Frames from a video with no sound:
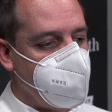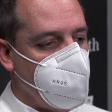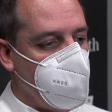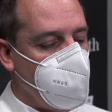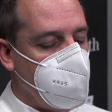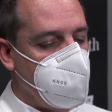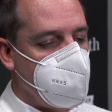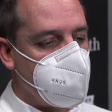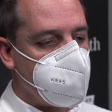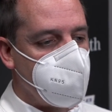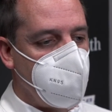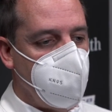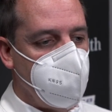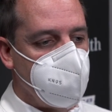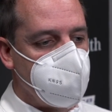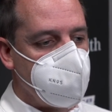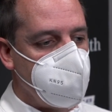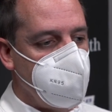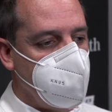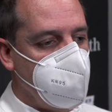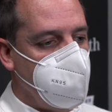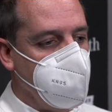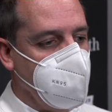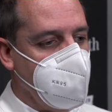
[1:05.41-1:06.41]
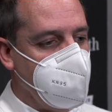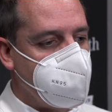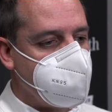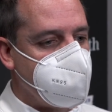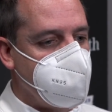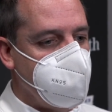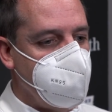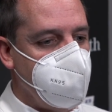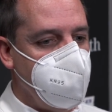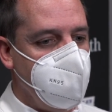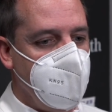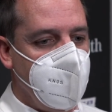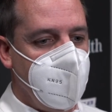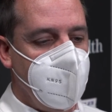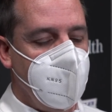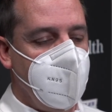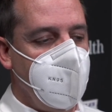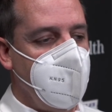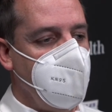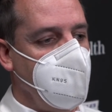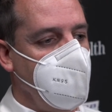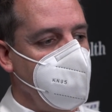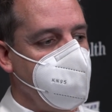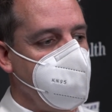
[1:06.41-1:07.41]
with his rolls to the basket,
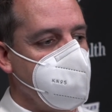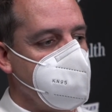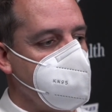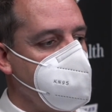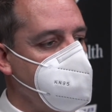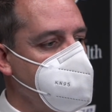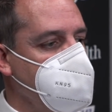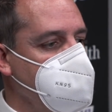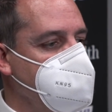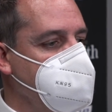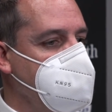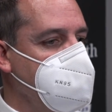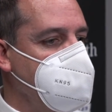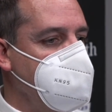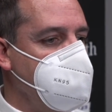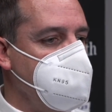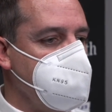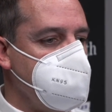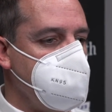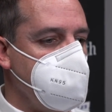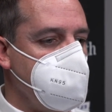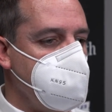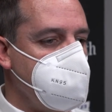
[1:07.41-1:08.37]
offensive rebounds.